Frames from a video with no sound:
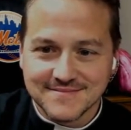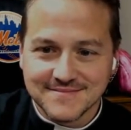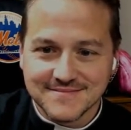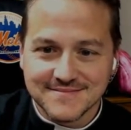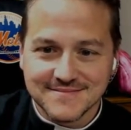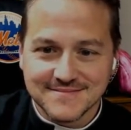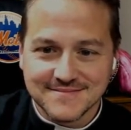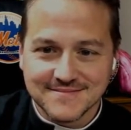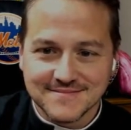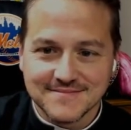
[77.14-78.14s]

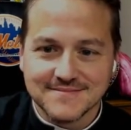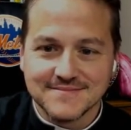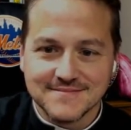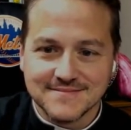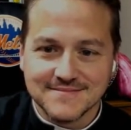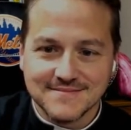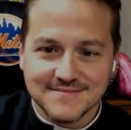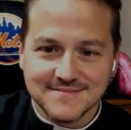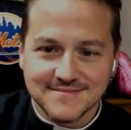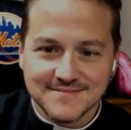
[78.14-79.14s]

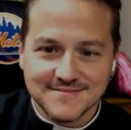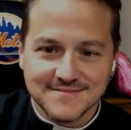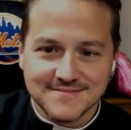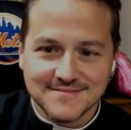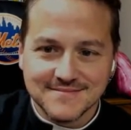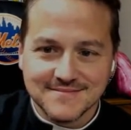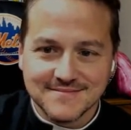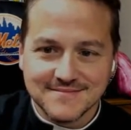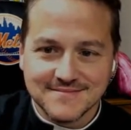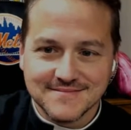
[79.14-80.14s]

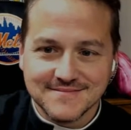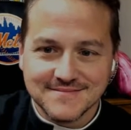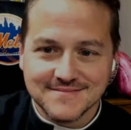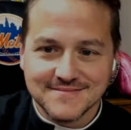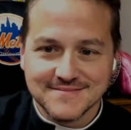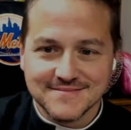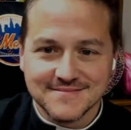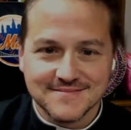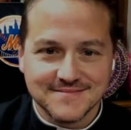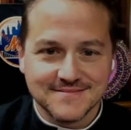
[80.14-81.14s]

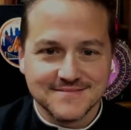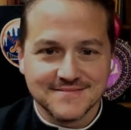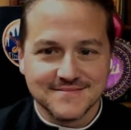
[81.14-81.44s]
The person shown says nothing.